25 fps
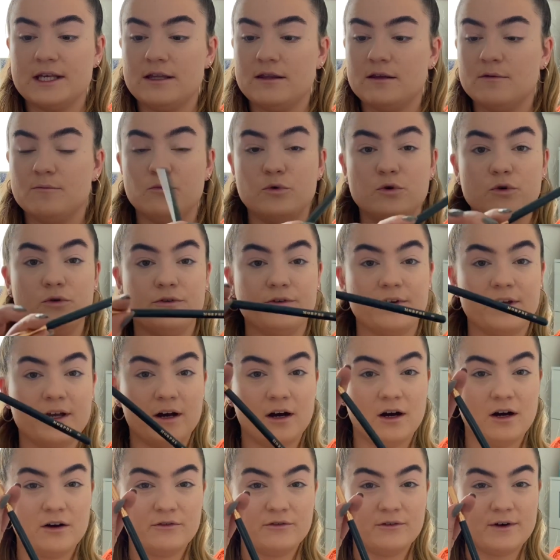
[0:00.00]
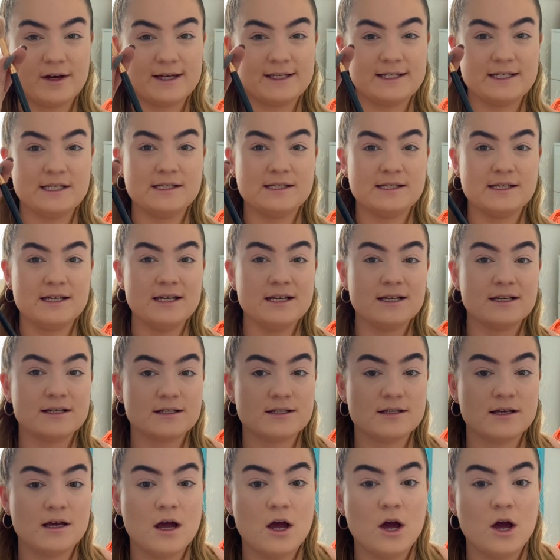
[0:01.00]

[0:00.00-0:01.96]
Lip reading: the Morphe R36,